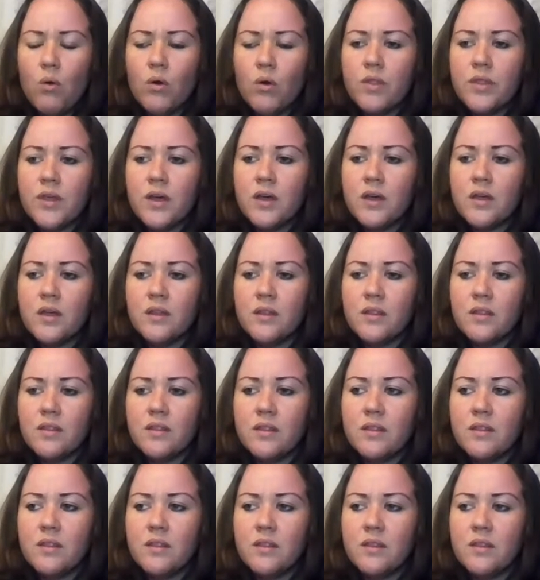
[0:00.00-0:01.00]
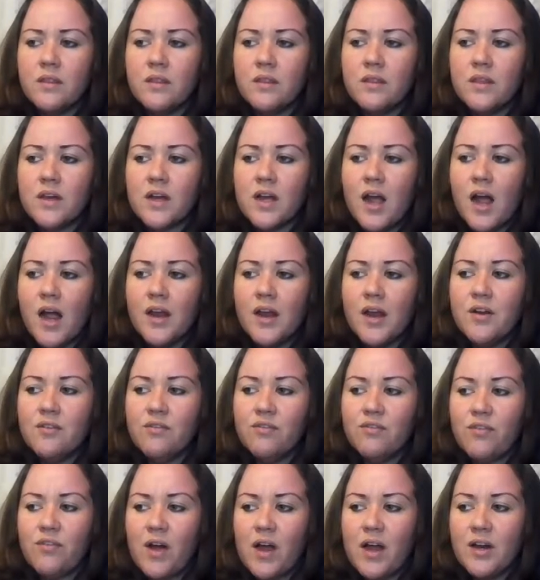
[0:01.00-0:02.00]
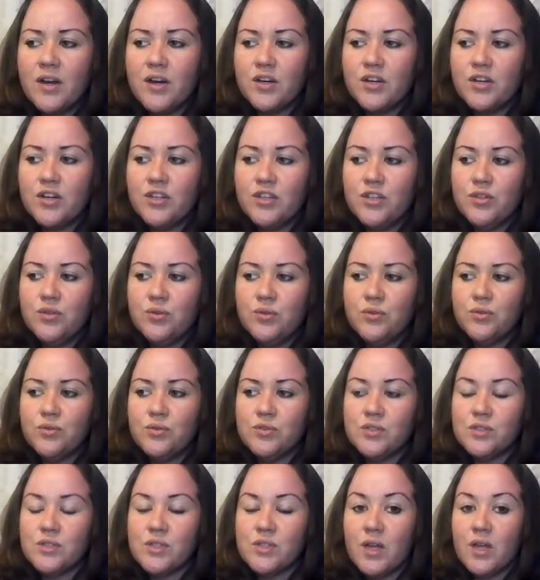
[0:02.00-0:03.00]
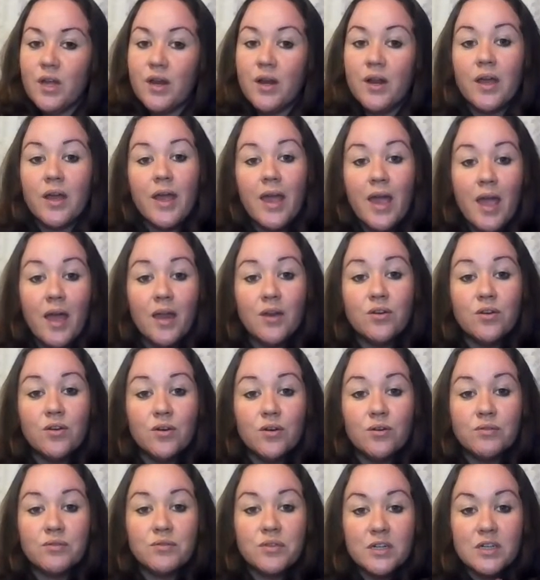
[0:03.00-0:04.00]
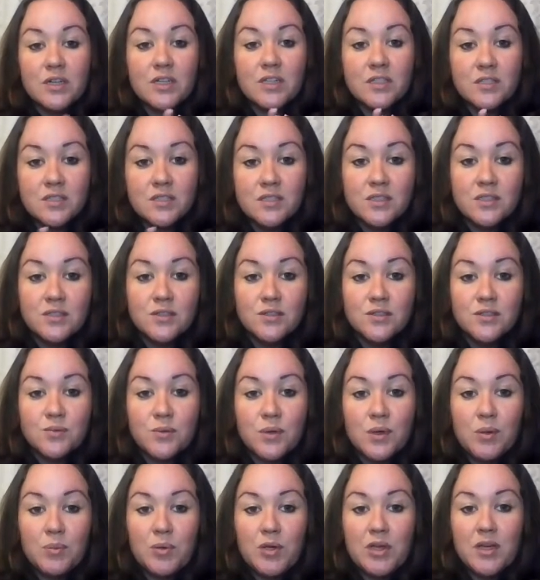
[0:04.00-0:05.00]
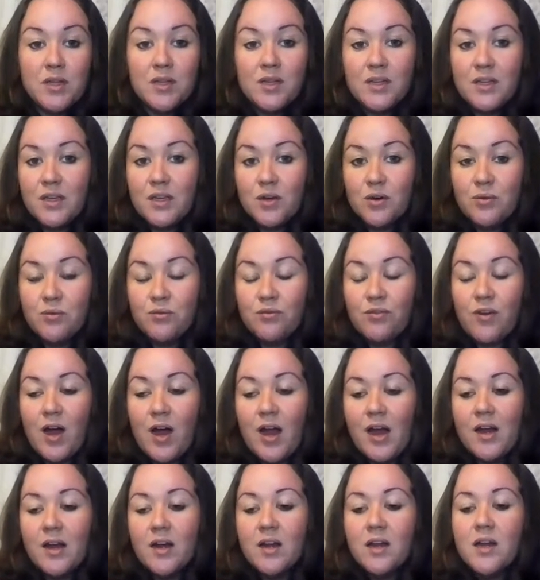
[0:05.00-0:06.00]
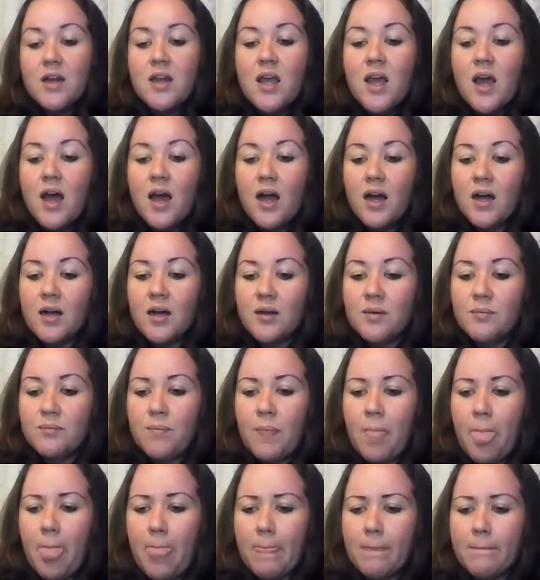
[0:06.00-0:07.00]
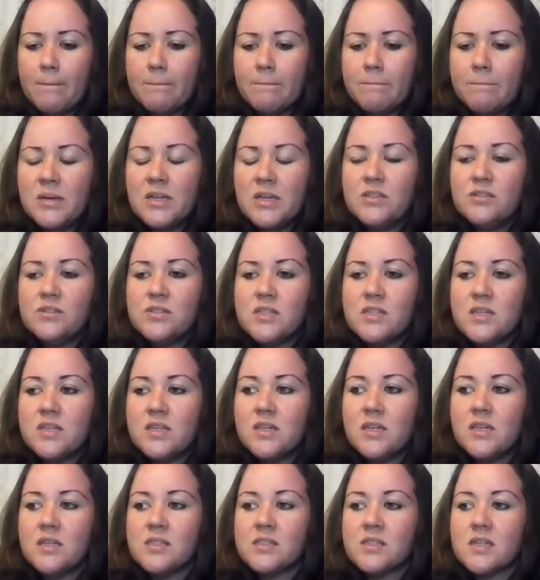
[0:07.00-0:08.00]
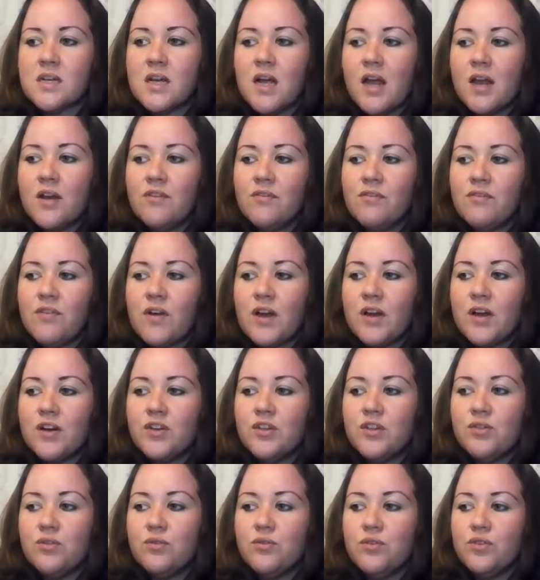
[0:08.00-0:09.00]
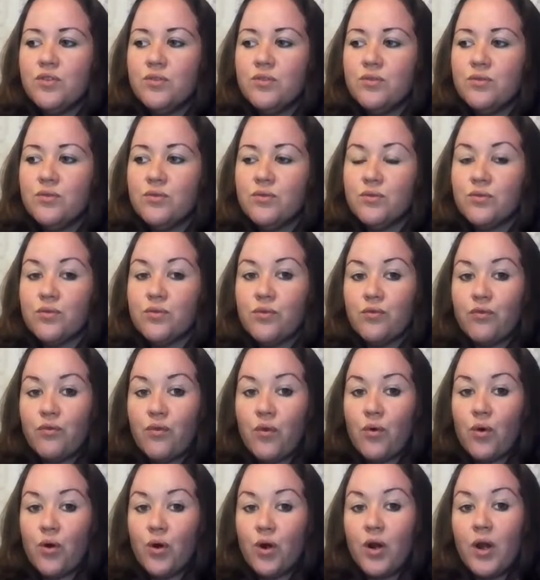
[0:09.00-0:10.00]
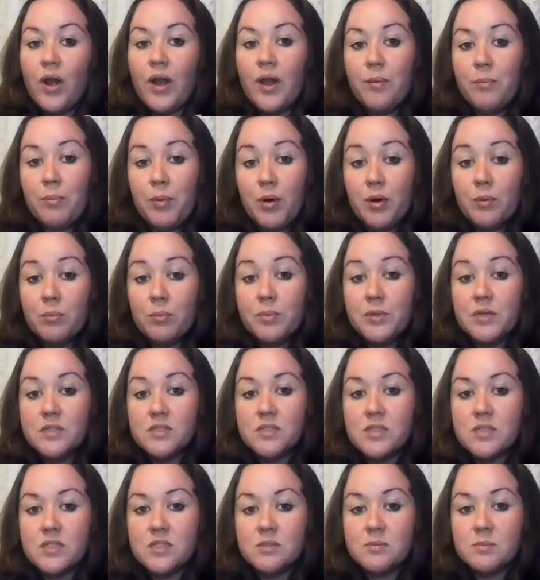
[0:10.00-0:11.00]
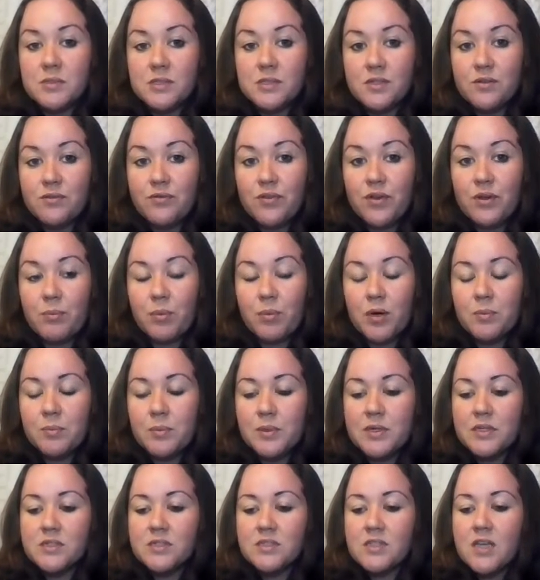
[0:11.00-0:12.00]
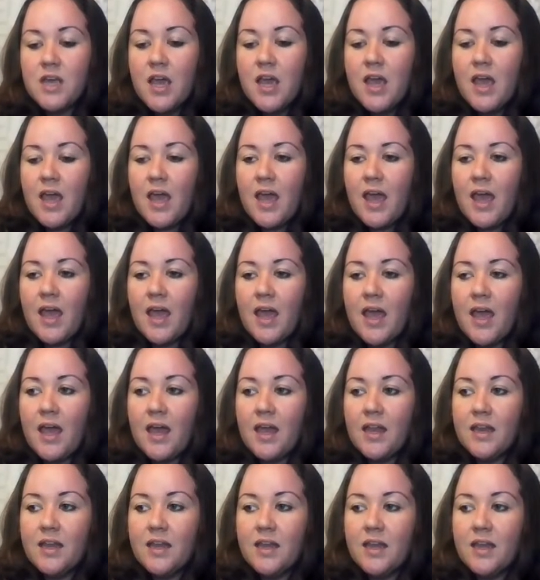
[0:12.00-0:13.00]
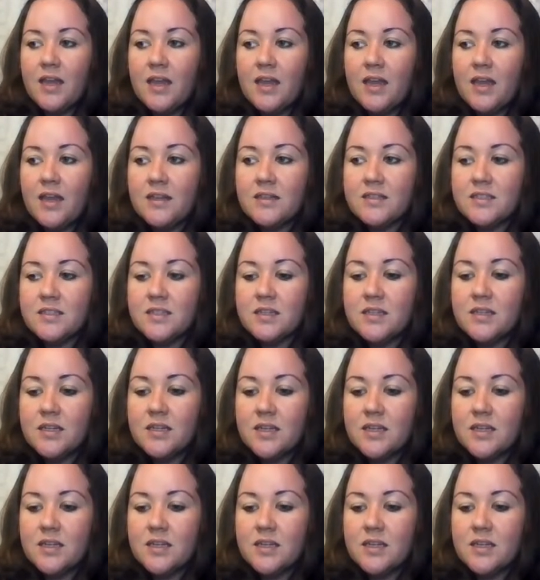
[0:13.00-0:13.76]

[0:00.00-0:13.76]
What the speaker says: or the kind of fire used on a candle, for instance, would be a Leo fire. But you see, it's the kind of fire you use for a purpose, a specific purpose, and it